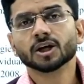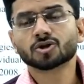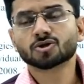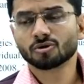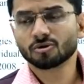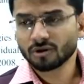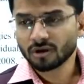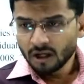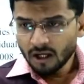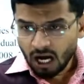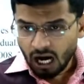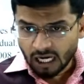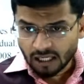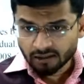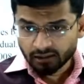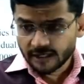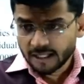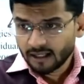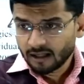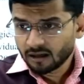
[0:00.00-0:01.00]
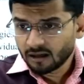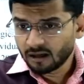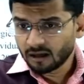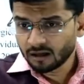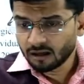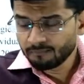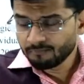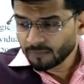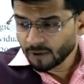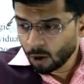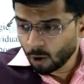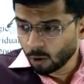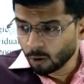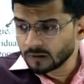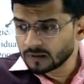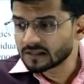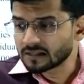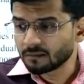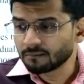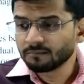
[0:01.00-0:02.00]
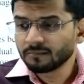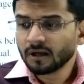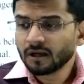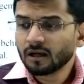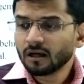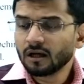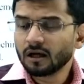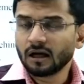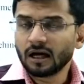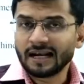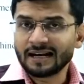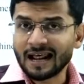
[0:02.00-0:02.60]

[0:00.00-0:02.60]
He should undertake a wholesome